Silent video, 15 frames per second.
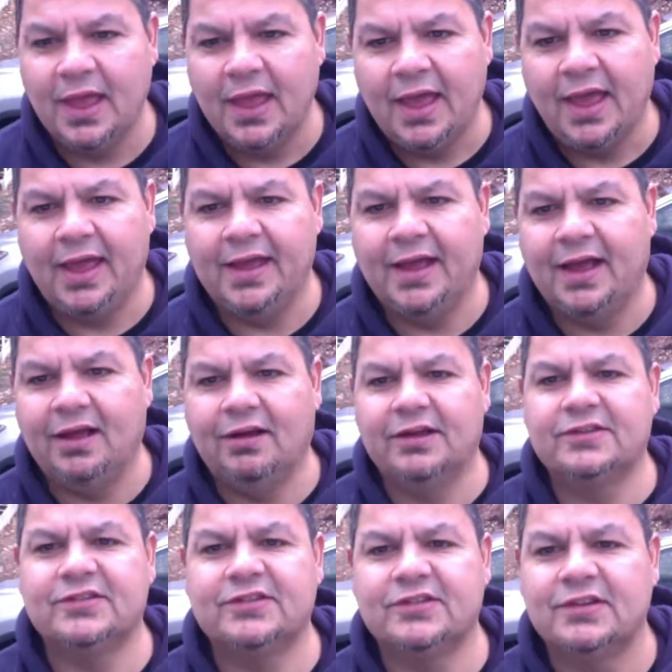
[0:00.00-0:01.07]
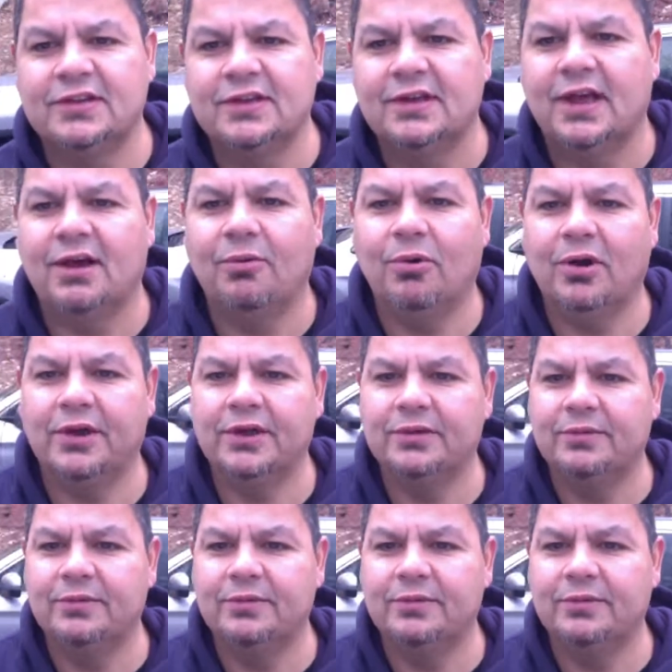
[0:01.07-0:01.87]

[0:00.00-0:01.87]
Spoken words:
Hey, Alex, how are you?